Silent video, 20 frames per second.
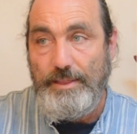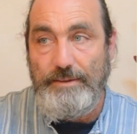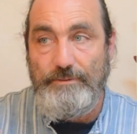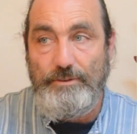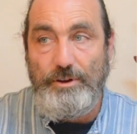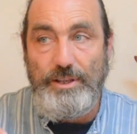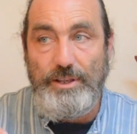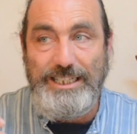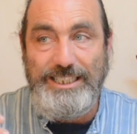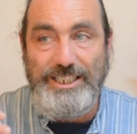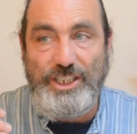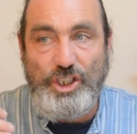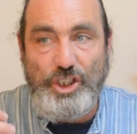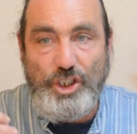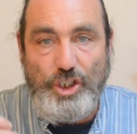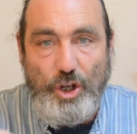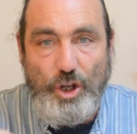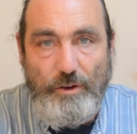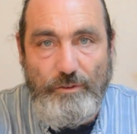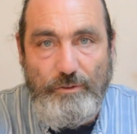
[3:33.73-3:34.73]
They've got these
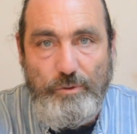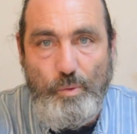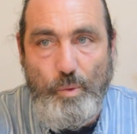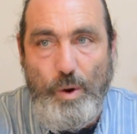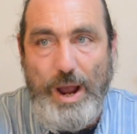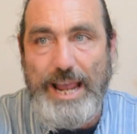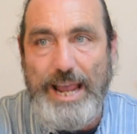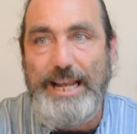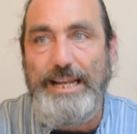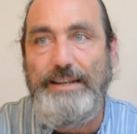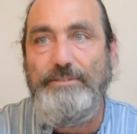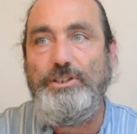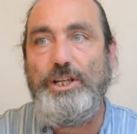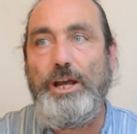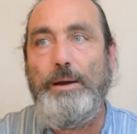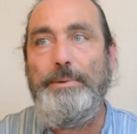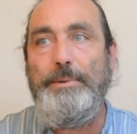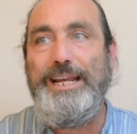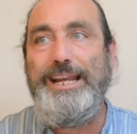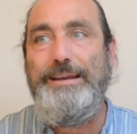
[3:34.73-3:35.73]
soft waves
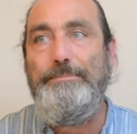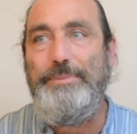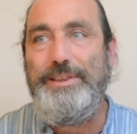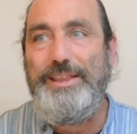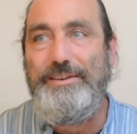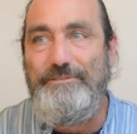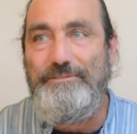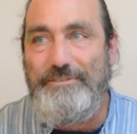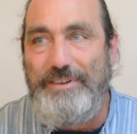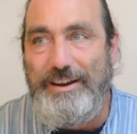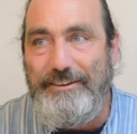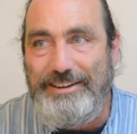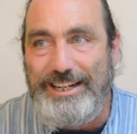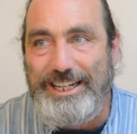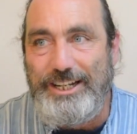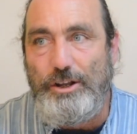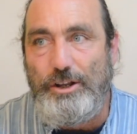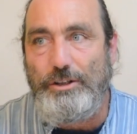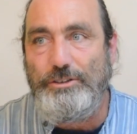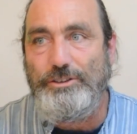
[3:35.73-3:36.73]
coming in, but they're
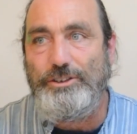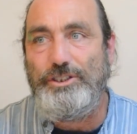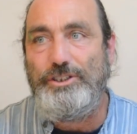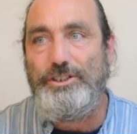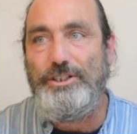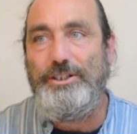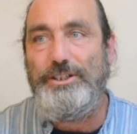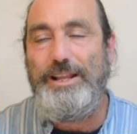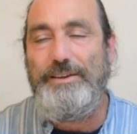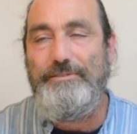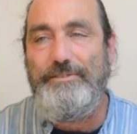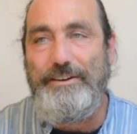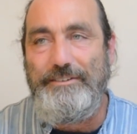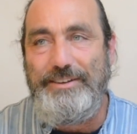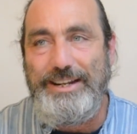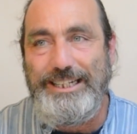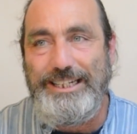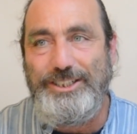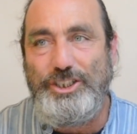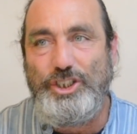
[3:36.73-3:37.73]
very constant. They're
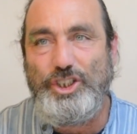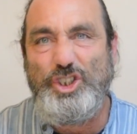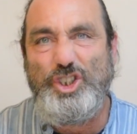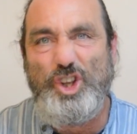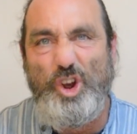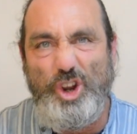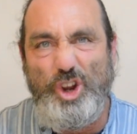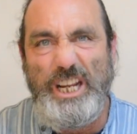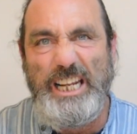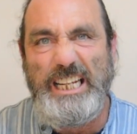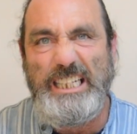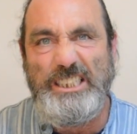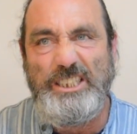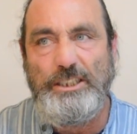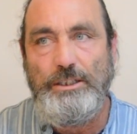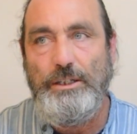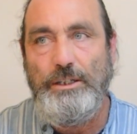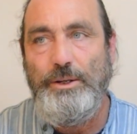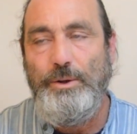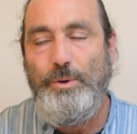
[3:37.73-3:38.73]
very solid
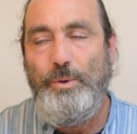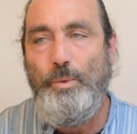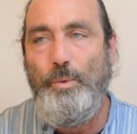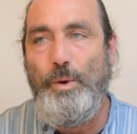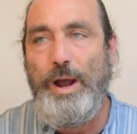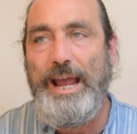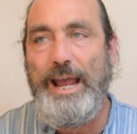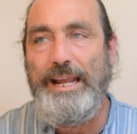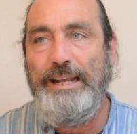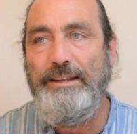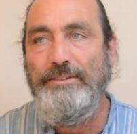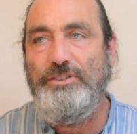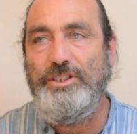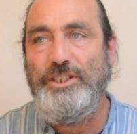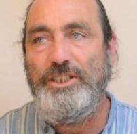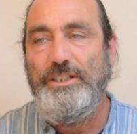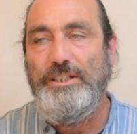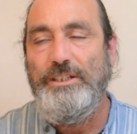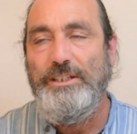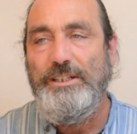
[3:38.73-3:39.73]

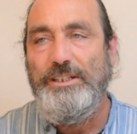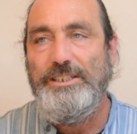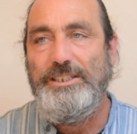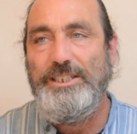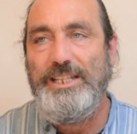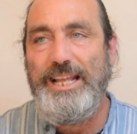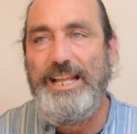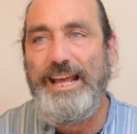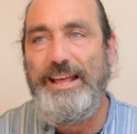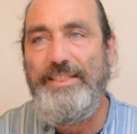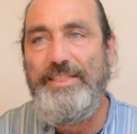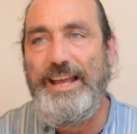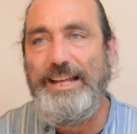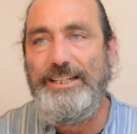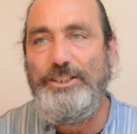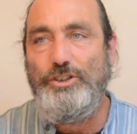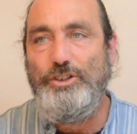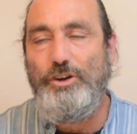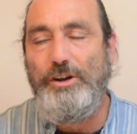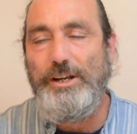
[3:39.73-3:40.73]
waves. So
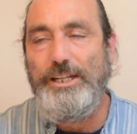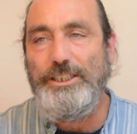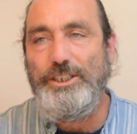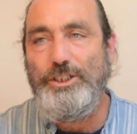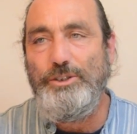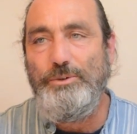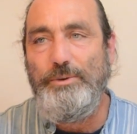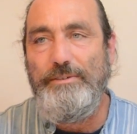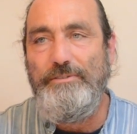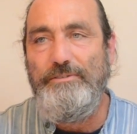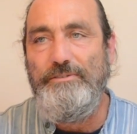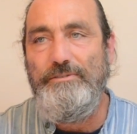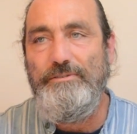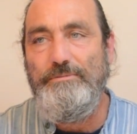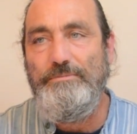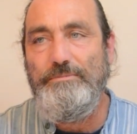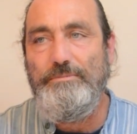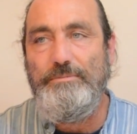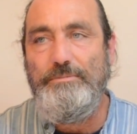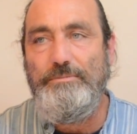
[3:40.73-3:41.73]
they're trying to
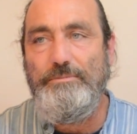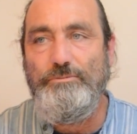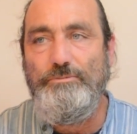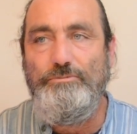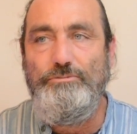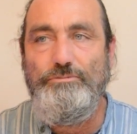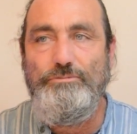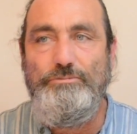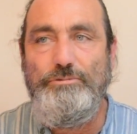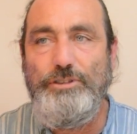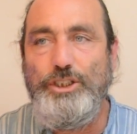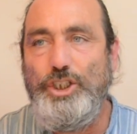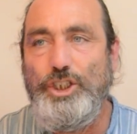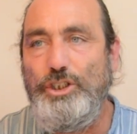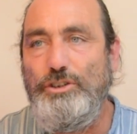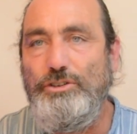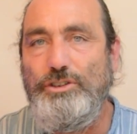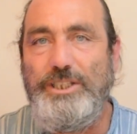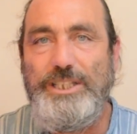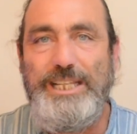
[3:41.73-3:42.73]

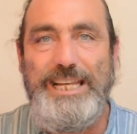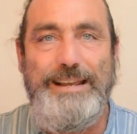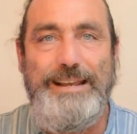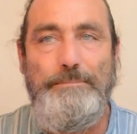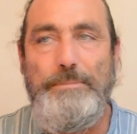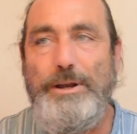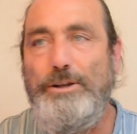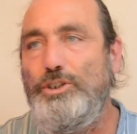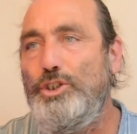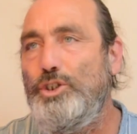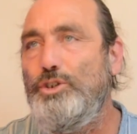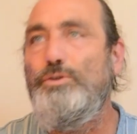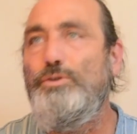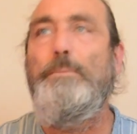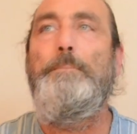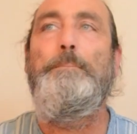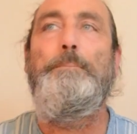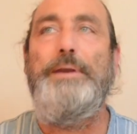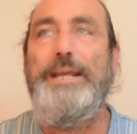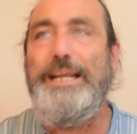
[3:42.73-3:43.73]
reduce the
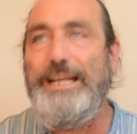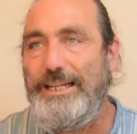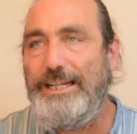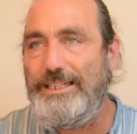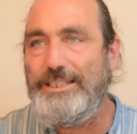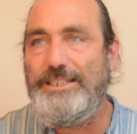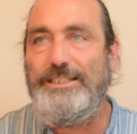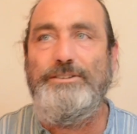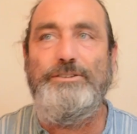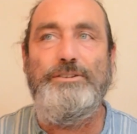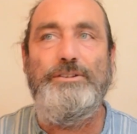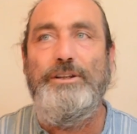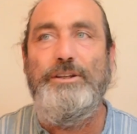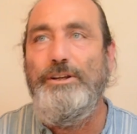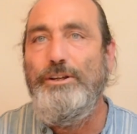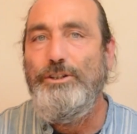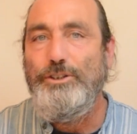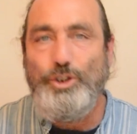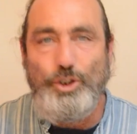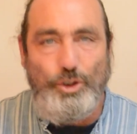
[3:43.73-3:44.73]
emotional peaks and
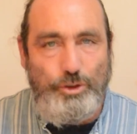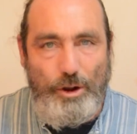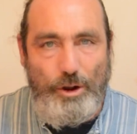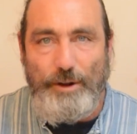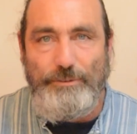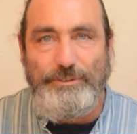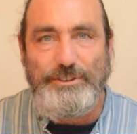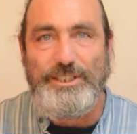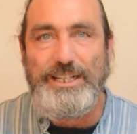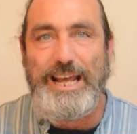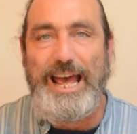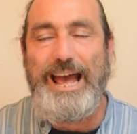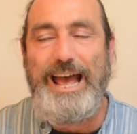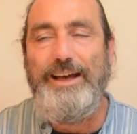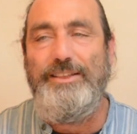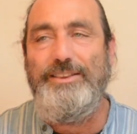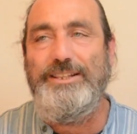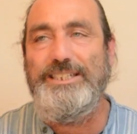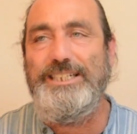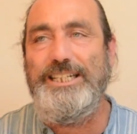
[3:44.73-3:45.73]
troughs
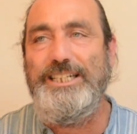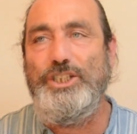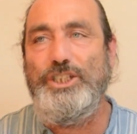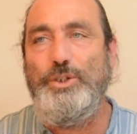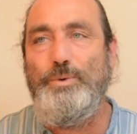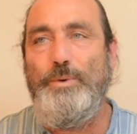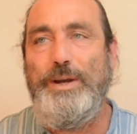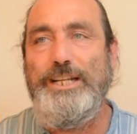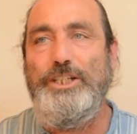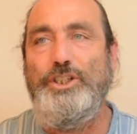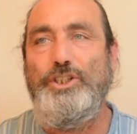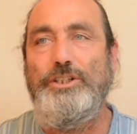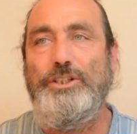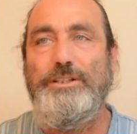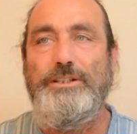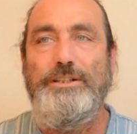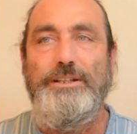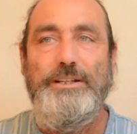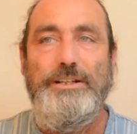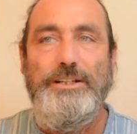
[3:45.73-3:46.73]
out of the
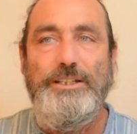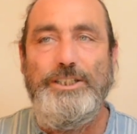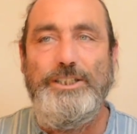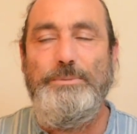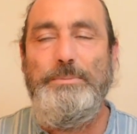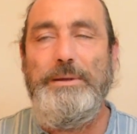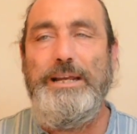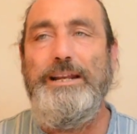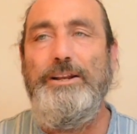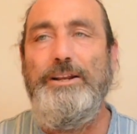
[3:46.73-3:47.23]
situation to